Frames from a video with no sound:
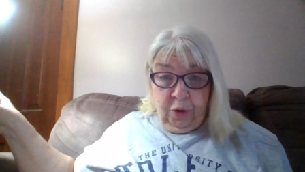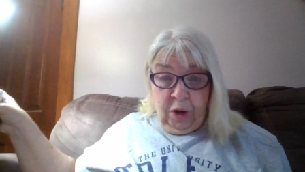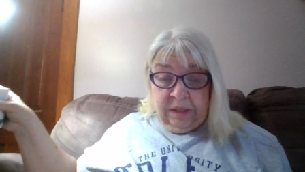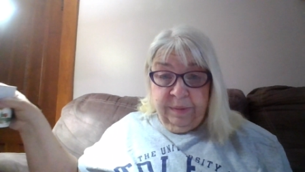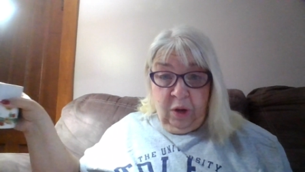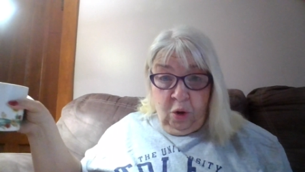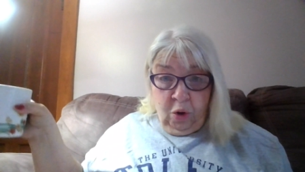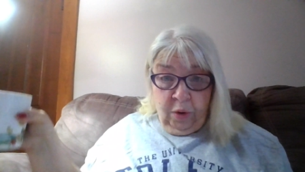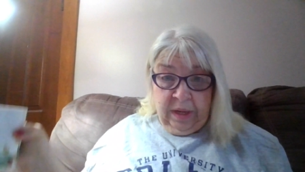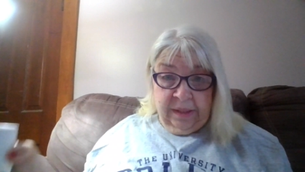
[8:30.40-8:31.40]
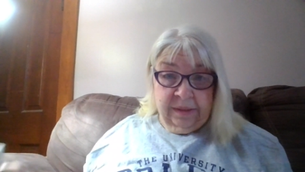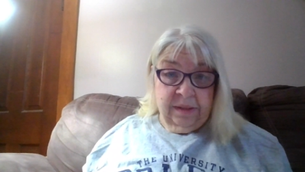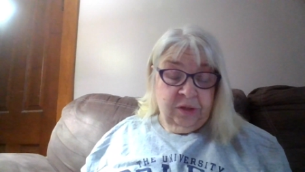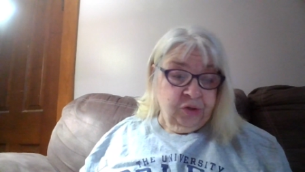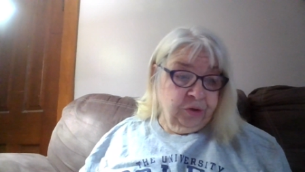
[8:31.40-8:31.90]
her husband
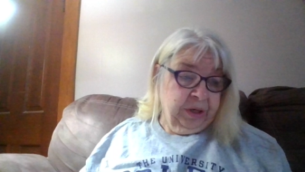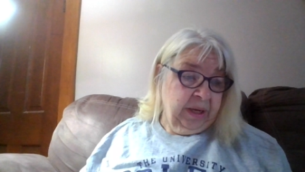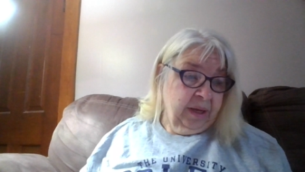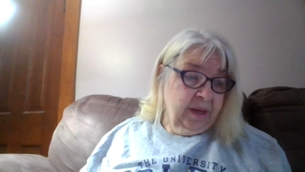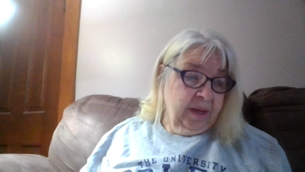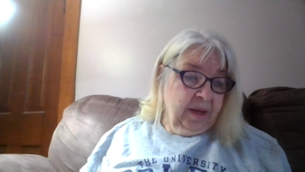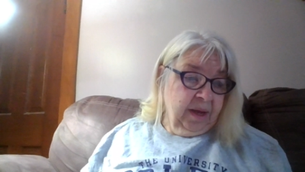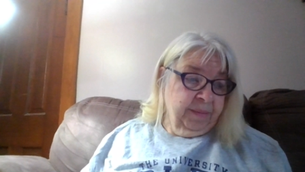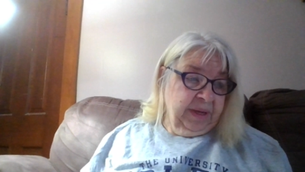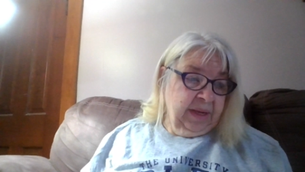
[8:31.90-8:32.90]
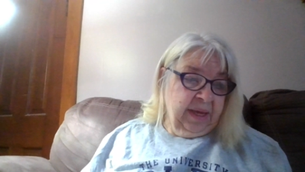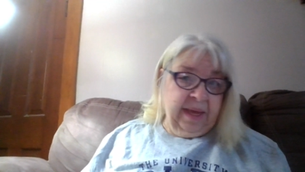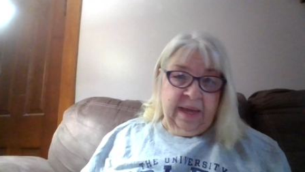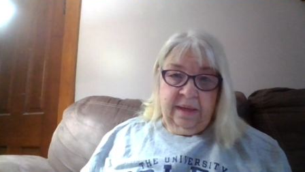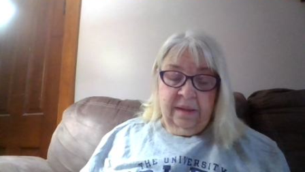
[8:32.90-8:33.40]
Corey's journey. I mean,
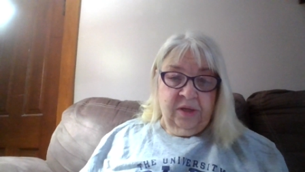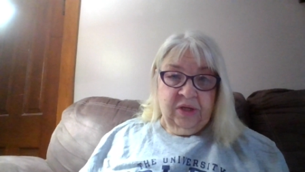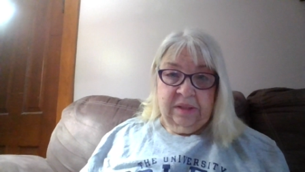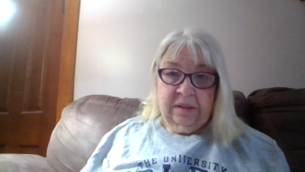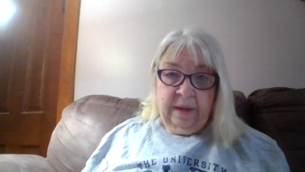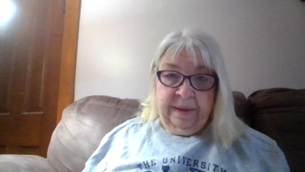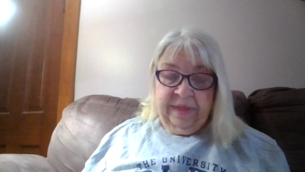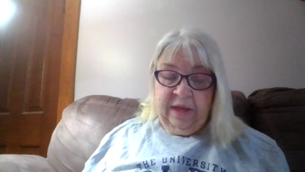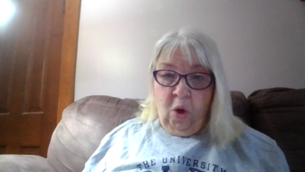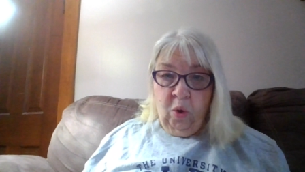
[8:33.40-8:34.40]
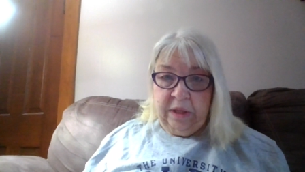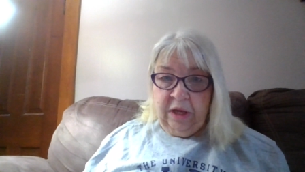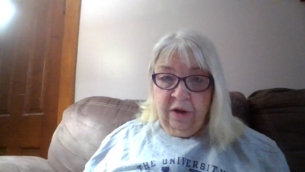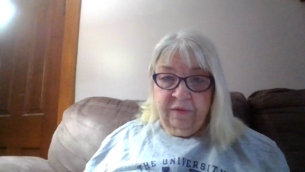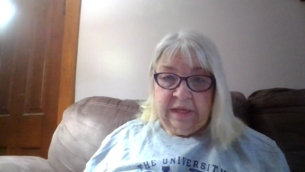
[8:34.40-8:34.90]
he had just, I think, a whole
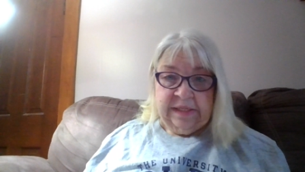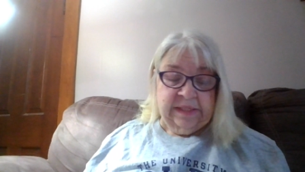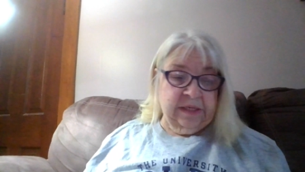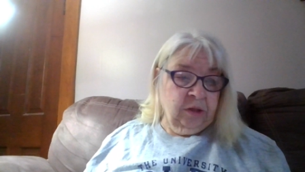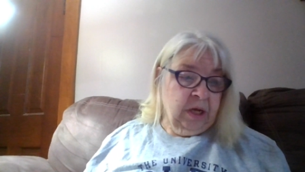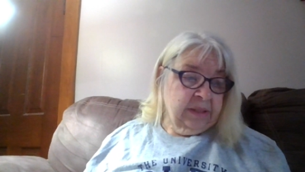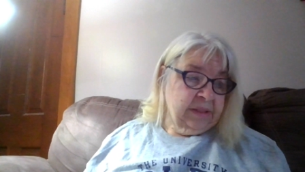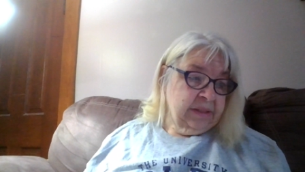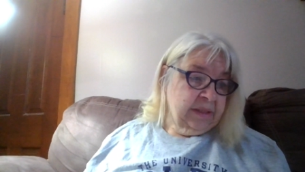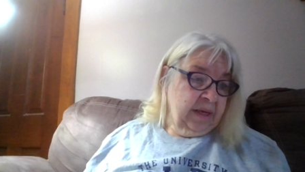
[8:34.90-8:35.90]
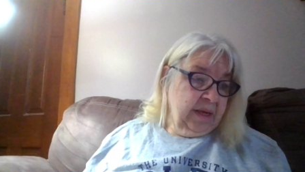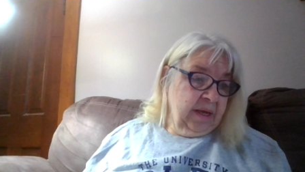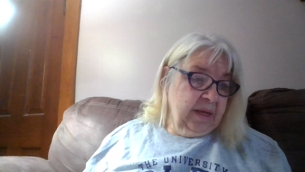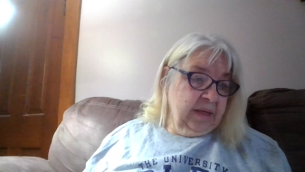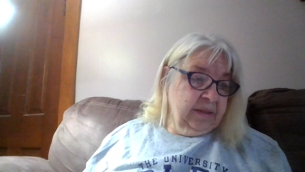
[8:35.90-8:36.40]
year of consistent losses.
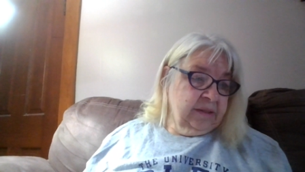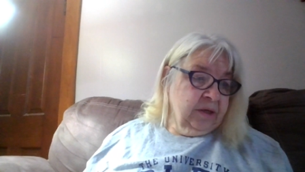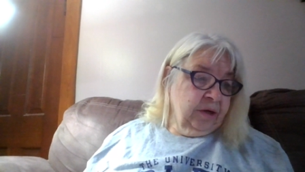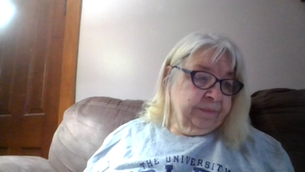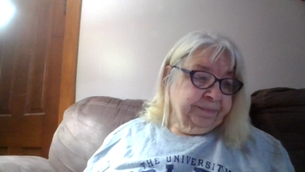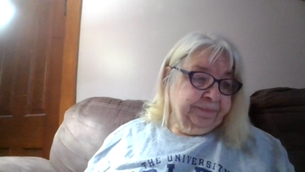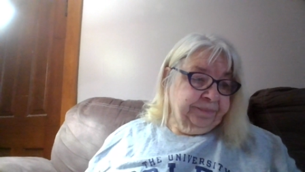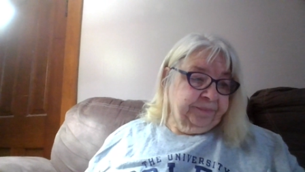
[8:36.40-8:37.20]
So,